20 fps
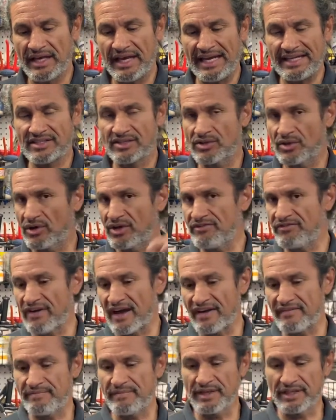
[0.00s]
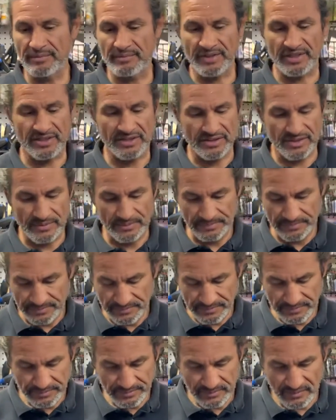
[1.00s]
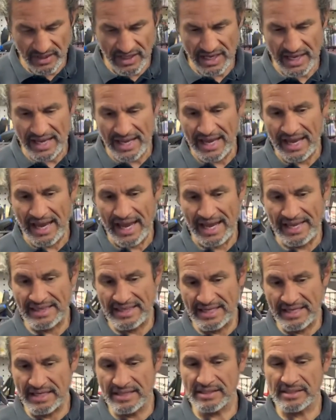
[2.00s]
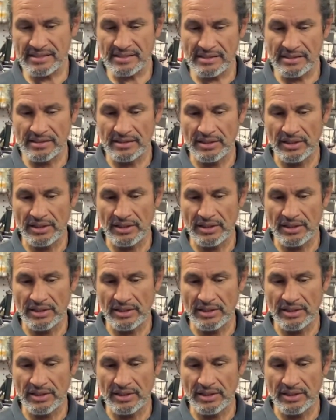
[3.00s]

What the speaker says: that's 35 millimeters. And this,